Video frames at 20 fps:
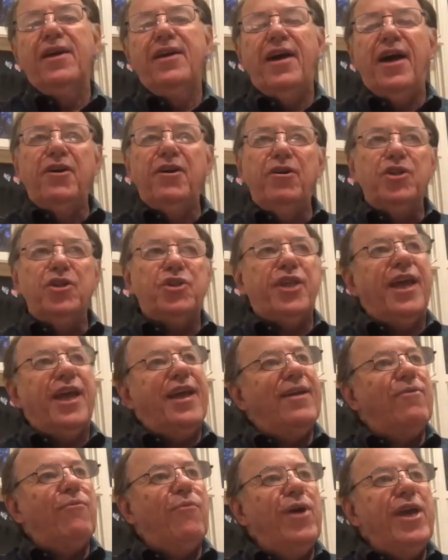
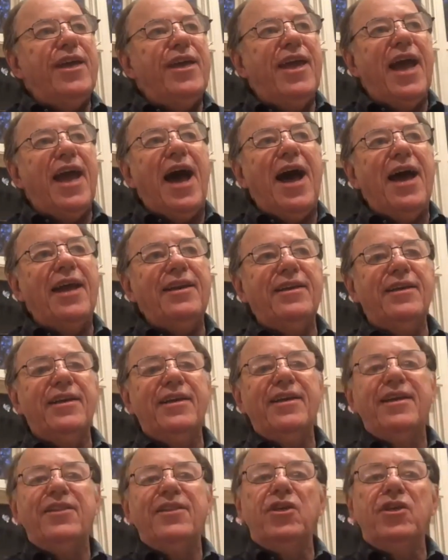understand we got
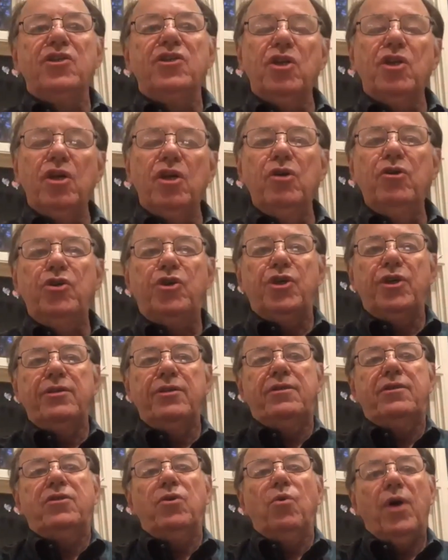the solution
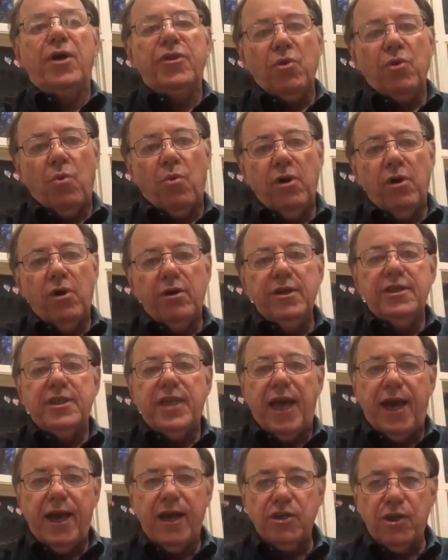to what the world is
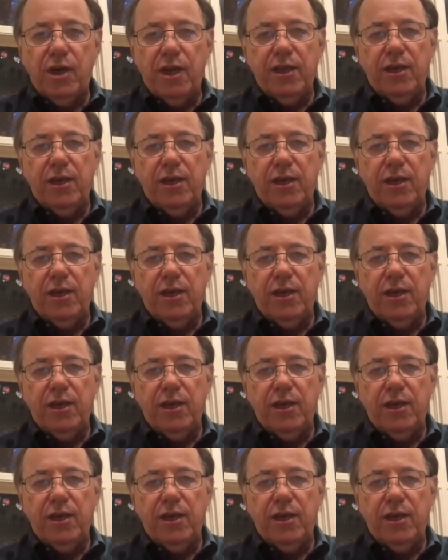actually